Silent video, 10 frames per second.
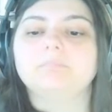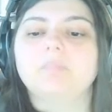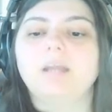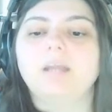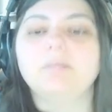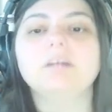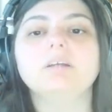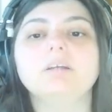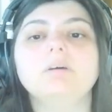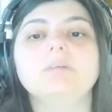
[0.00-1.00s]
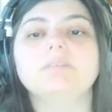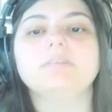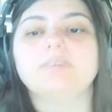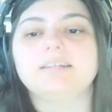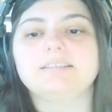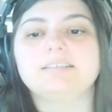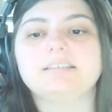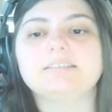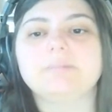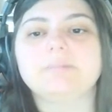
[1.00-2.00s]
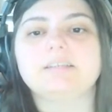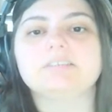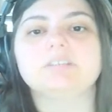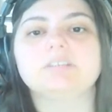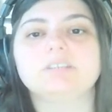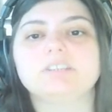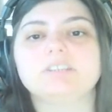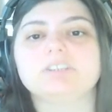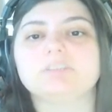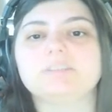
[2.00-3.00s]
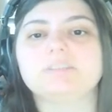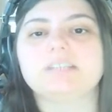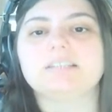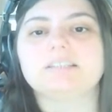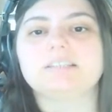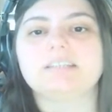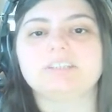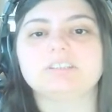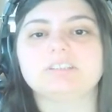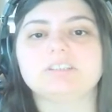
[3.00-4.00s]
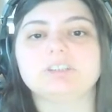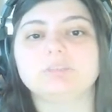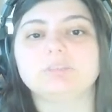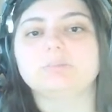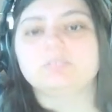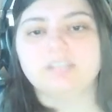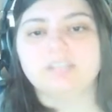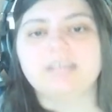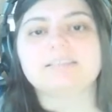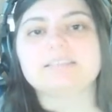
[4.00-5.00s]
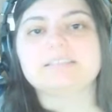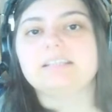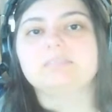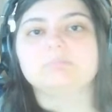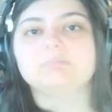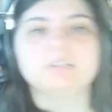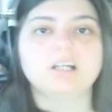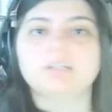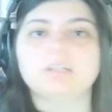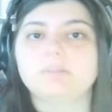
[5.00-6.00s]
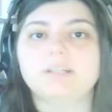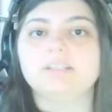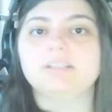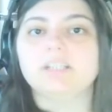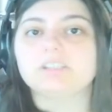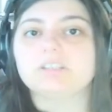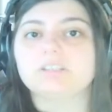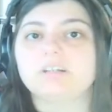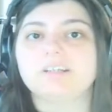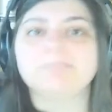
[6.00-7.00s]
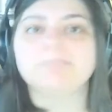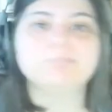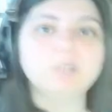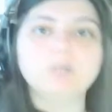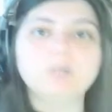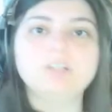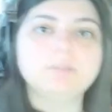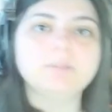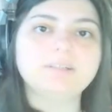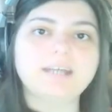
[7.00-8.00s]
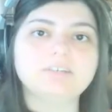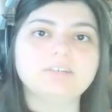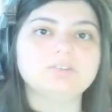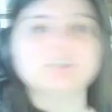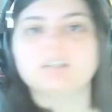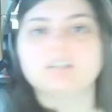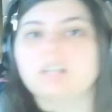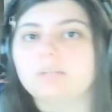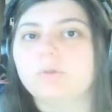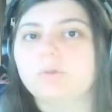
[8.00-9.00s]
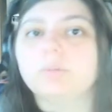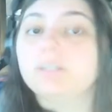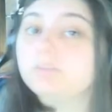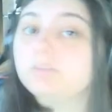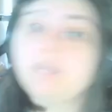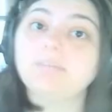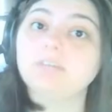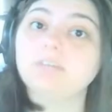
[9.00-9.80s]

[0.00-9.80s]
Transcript: not going to go over the fine details about this. Null texture just means that it's a textureless group, like the skin. We're not going to put any texture on it. We don't need to put tattoos on it anymore, because we have tattoo